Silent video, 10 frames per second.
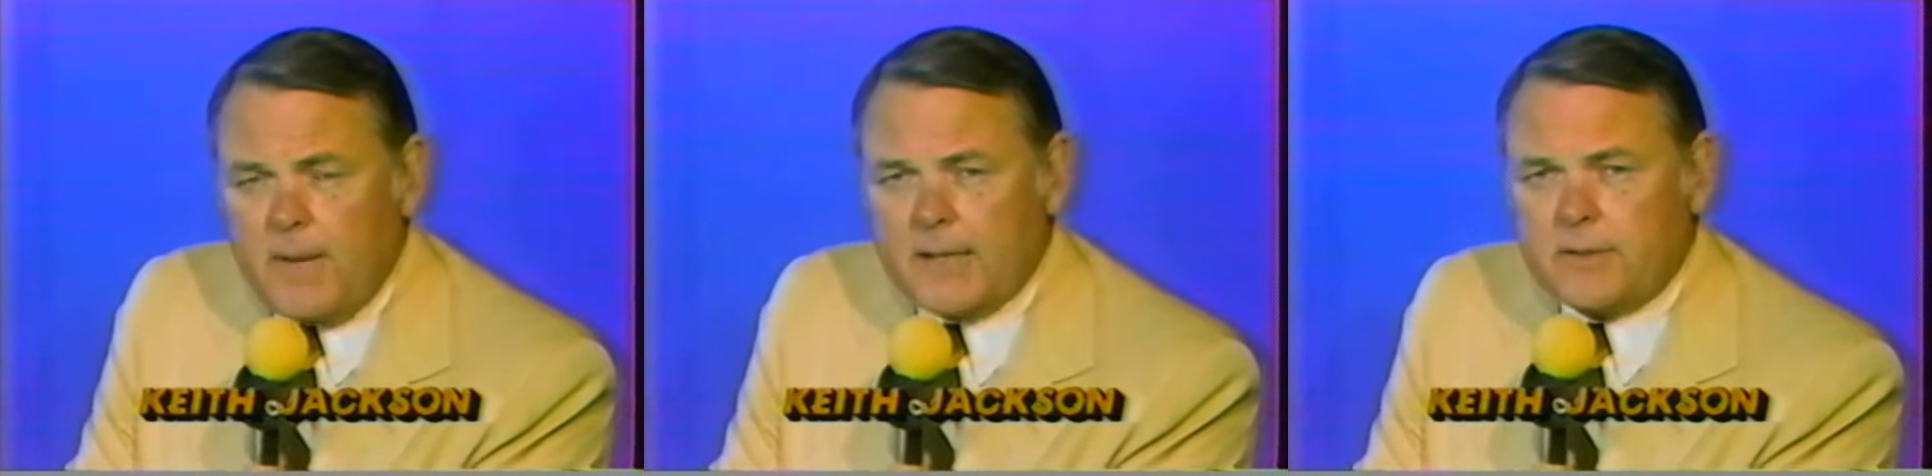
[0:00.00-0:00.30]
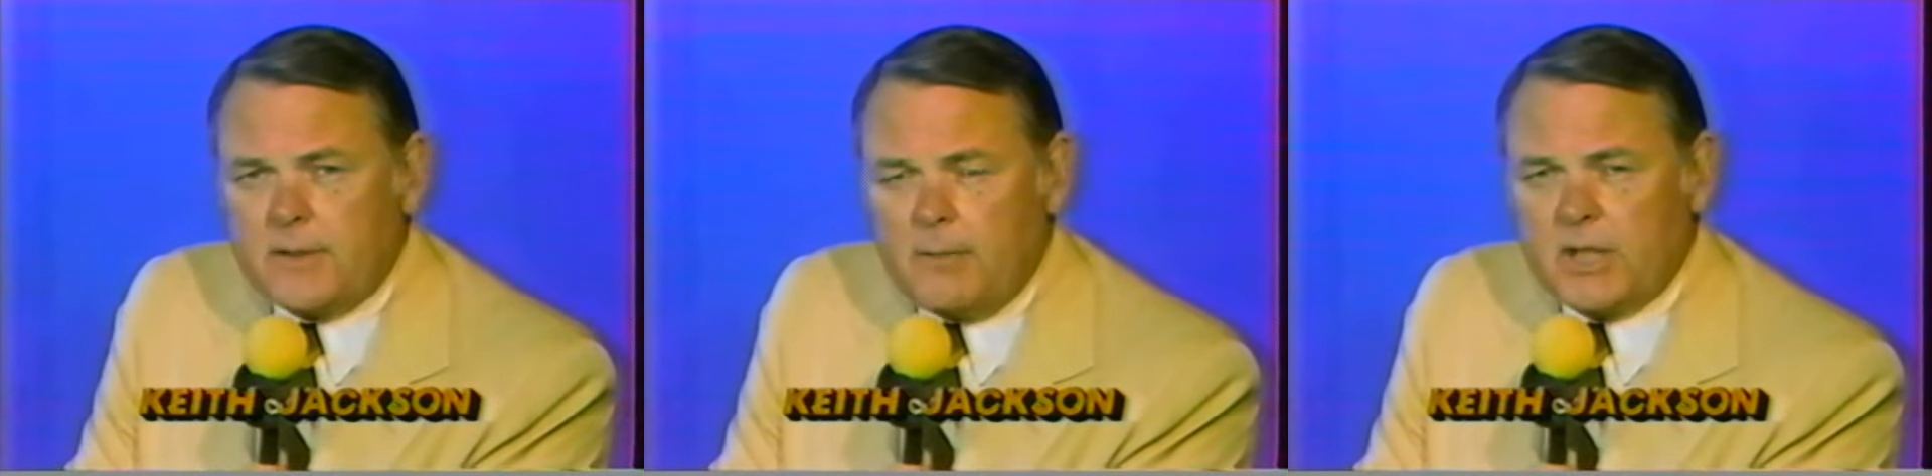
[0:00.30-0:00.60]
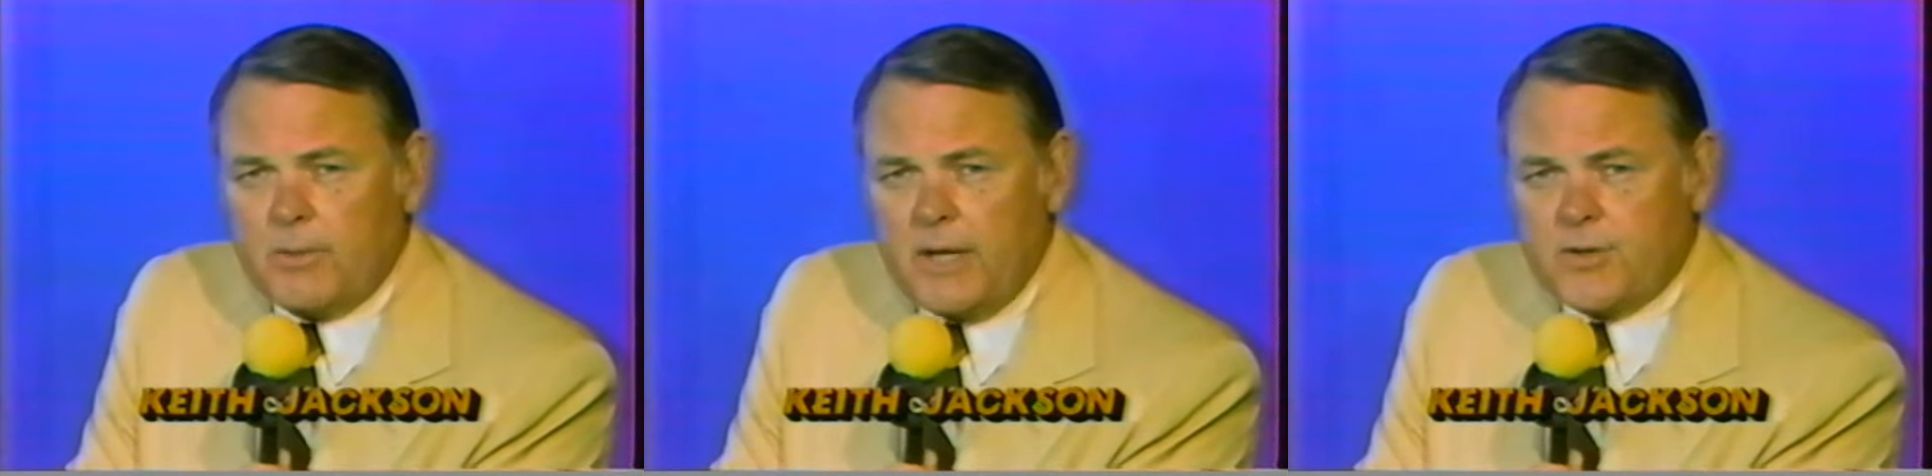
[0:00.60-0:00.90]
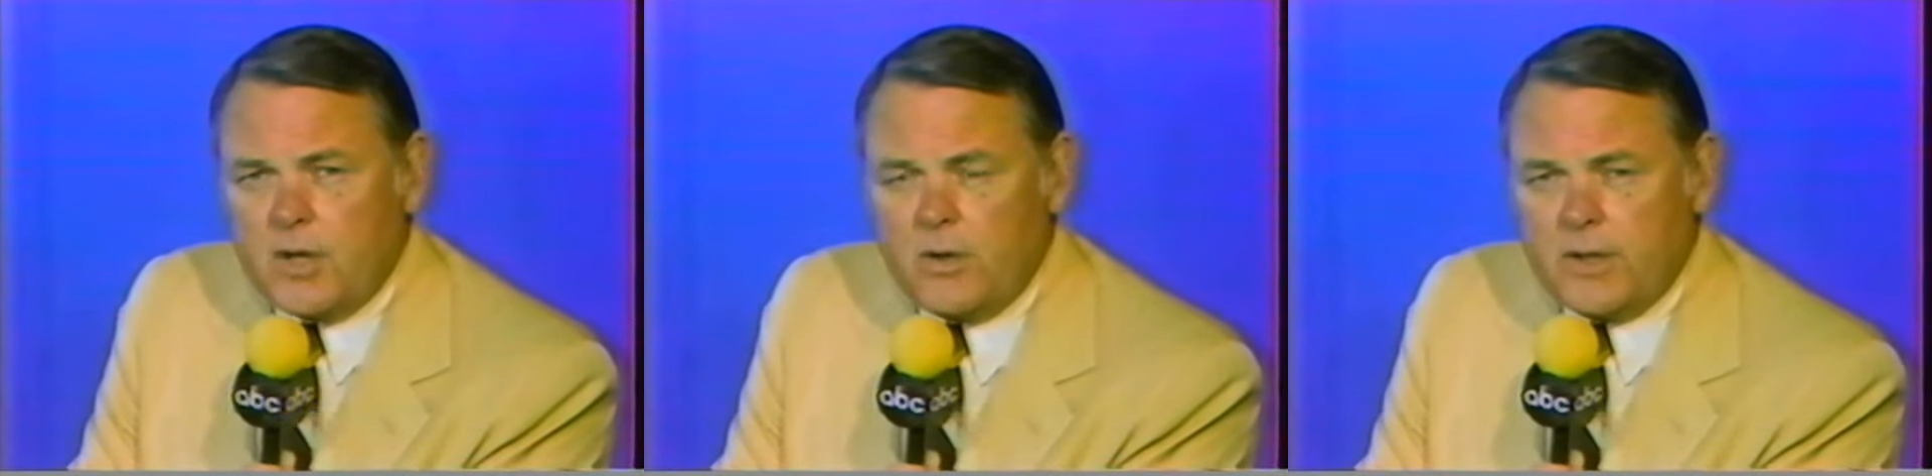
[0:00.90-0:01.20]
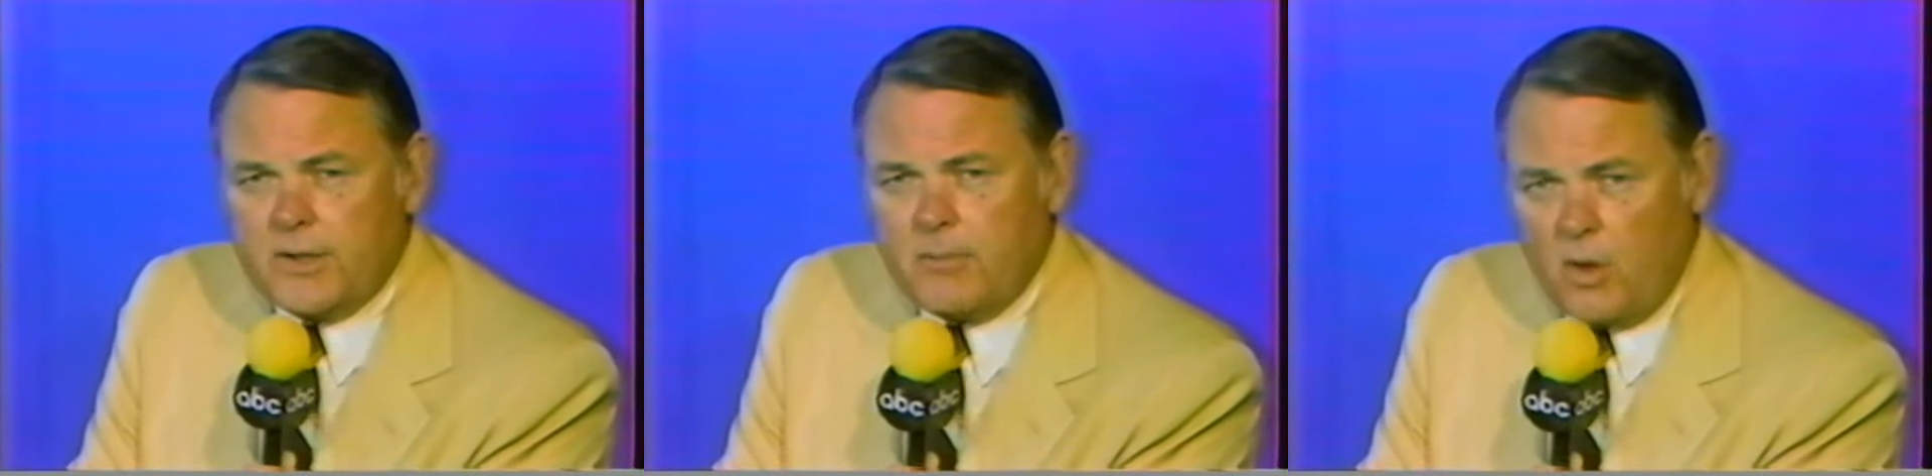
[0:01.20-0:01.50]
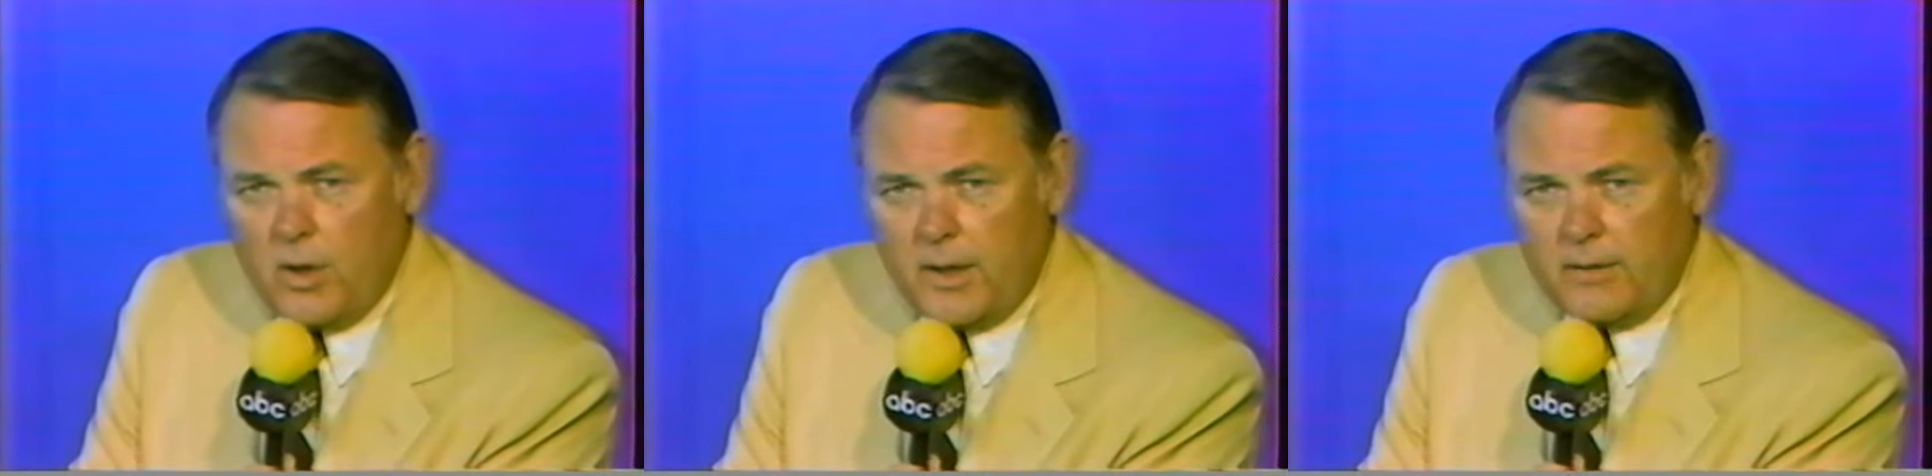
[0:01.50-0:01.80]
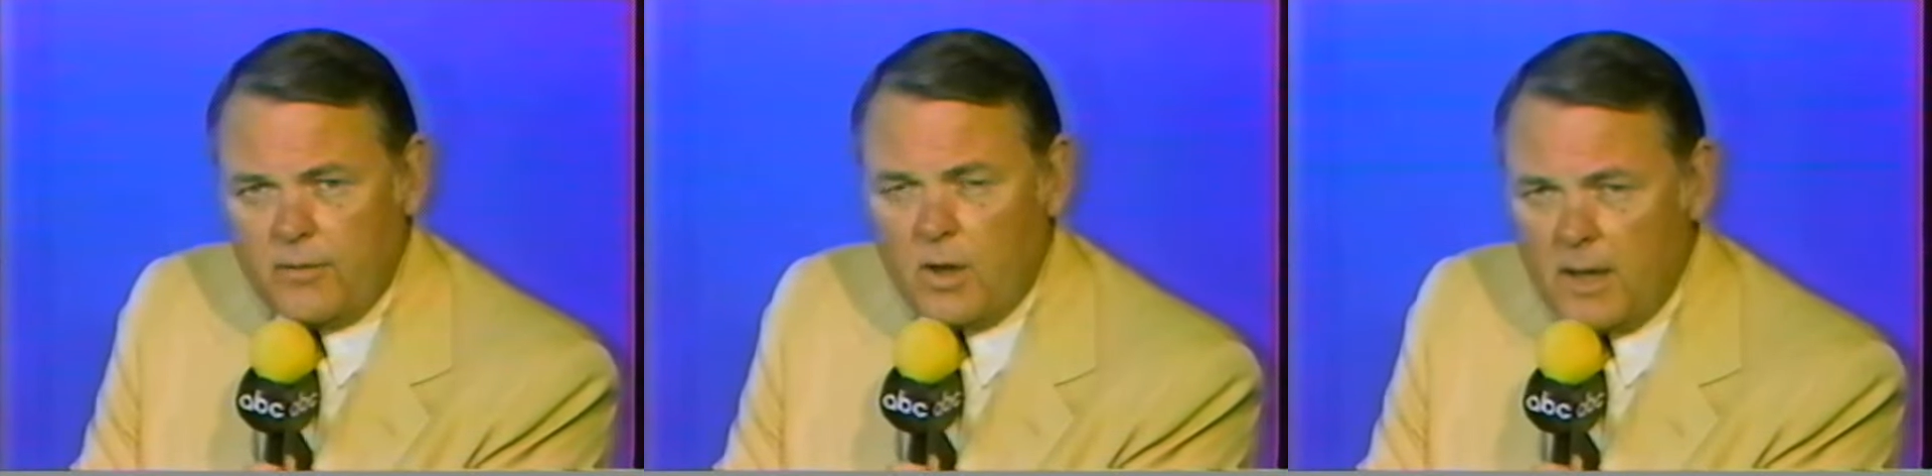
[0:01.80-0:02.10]
back to WHO in Des
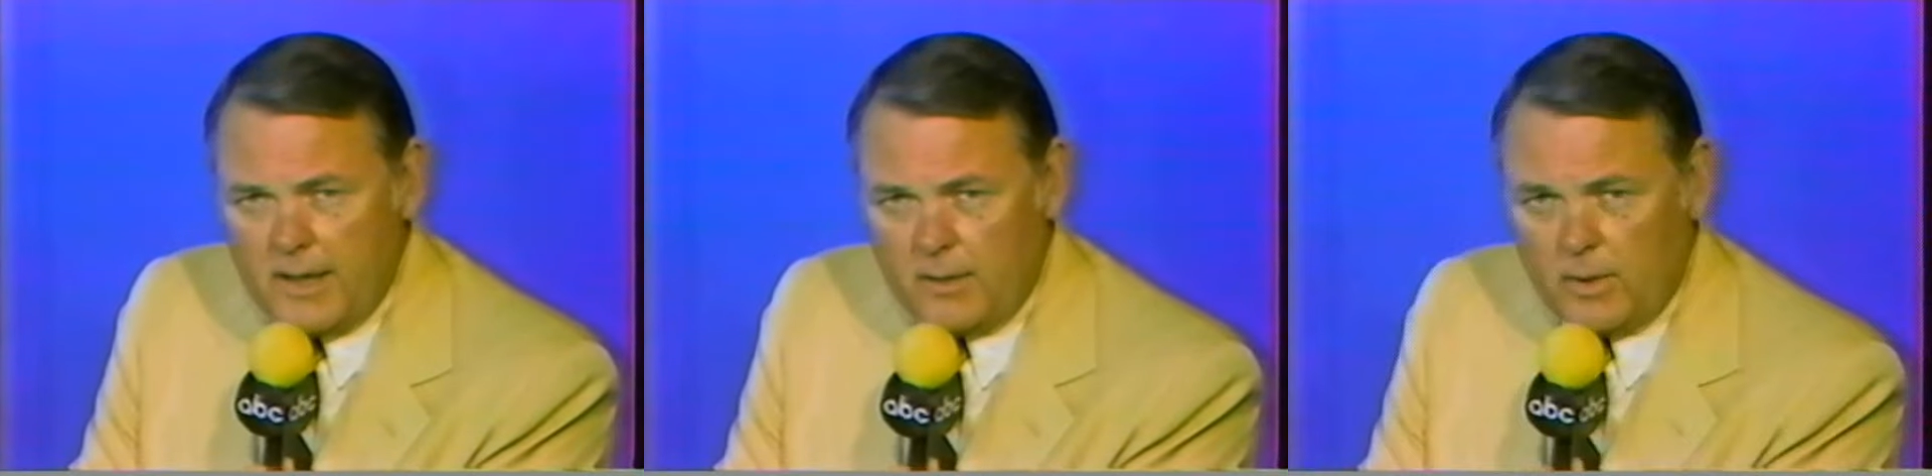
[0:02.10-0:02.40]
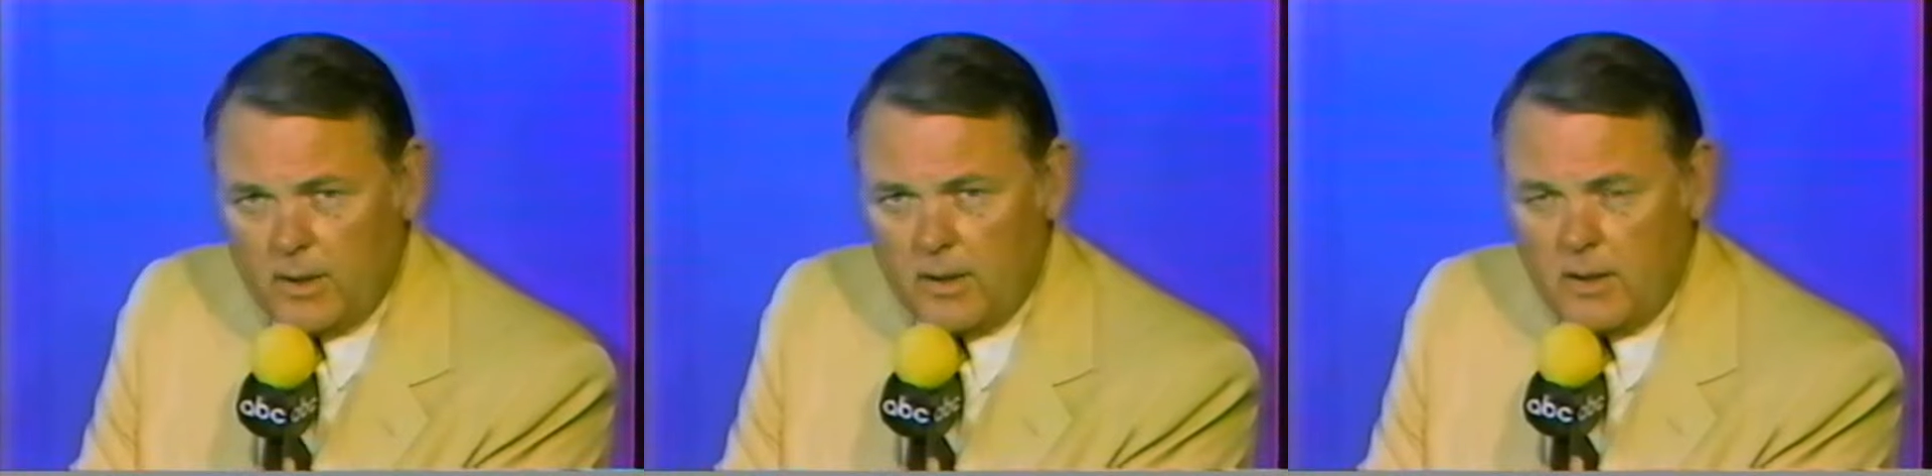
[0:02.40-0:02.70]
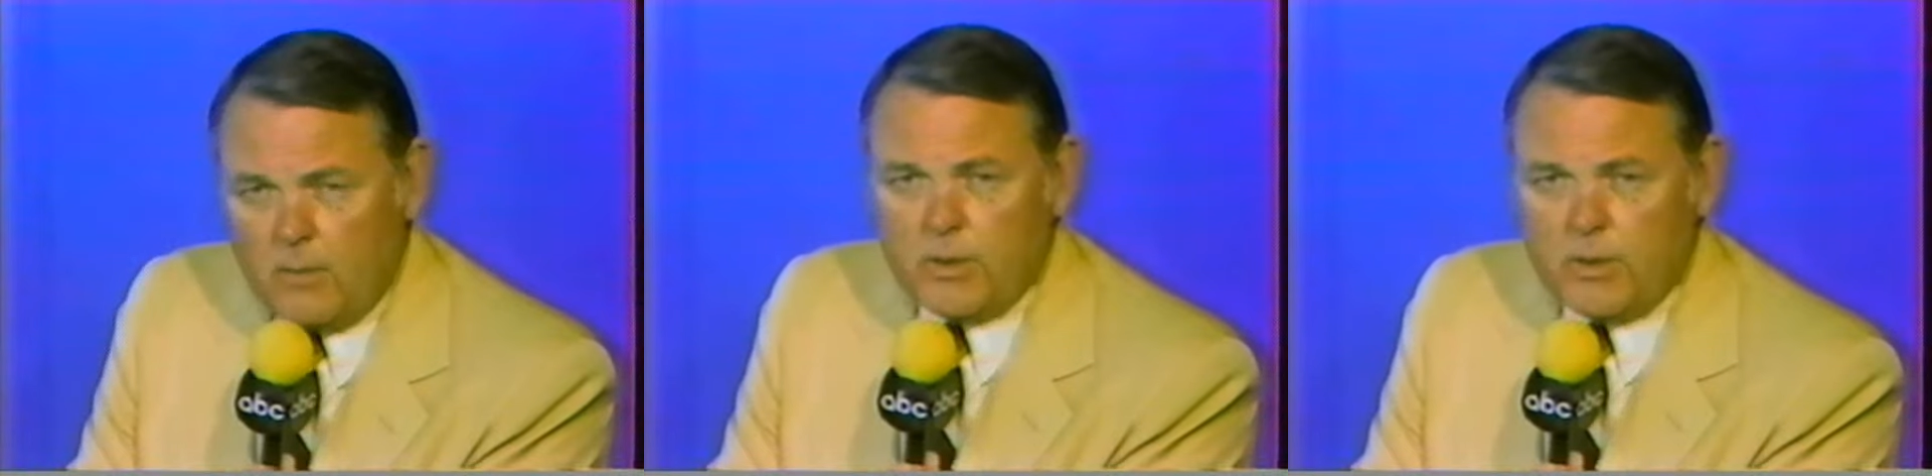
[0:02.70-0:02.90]
Moines for Iowa